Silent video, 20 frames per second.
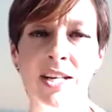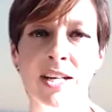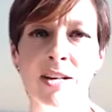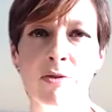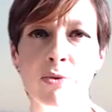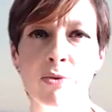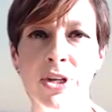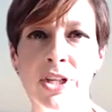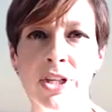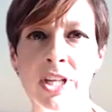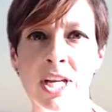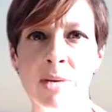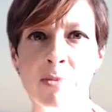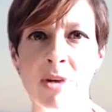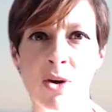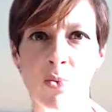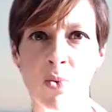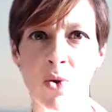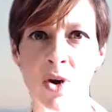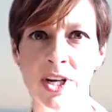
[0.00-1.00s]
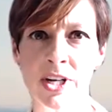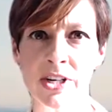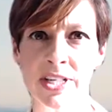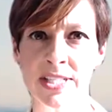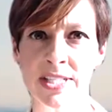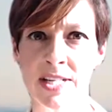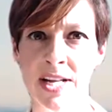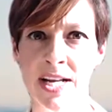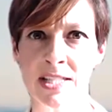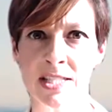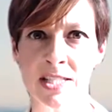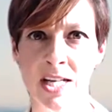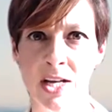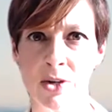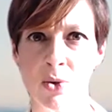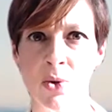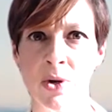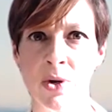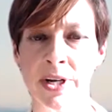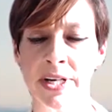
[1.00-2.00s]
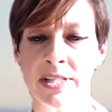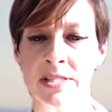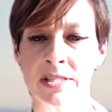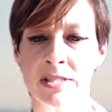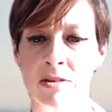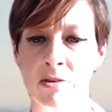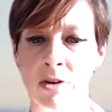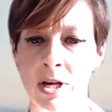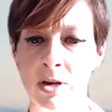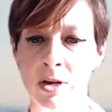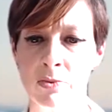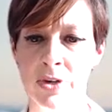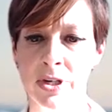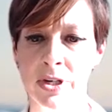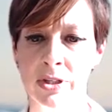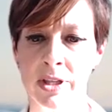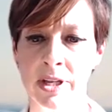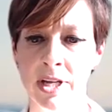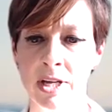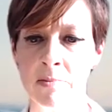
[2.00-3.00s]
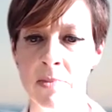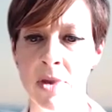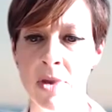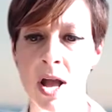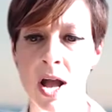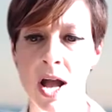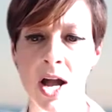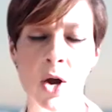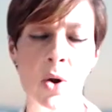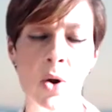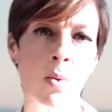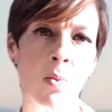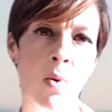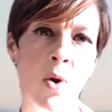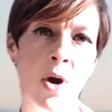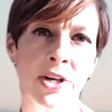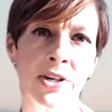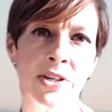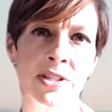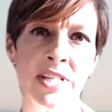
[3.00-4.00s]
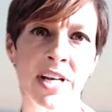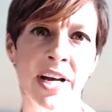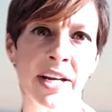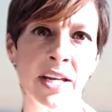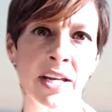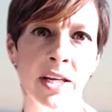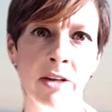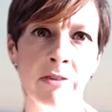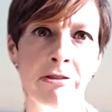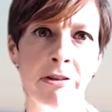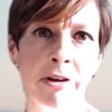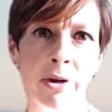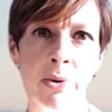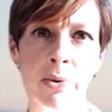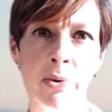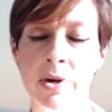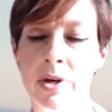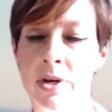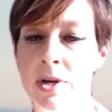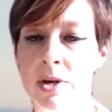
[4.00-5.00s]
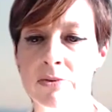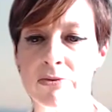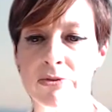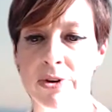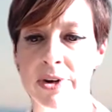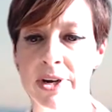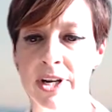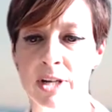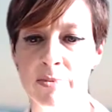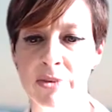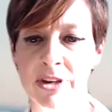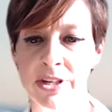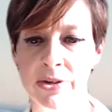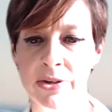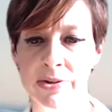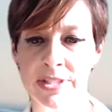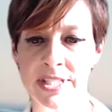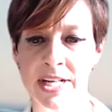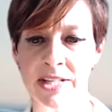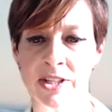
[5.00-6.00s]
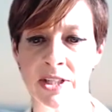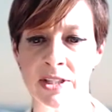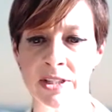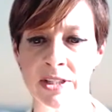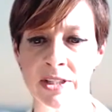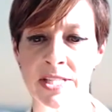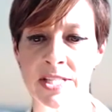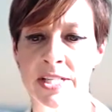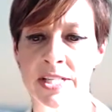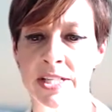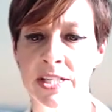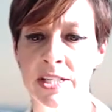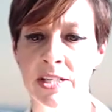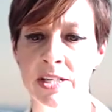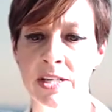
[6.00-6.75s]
Reclaim Our Water is not .org, it's reclaimourwater.info for anybody who's out there listening.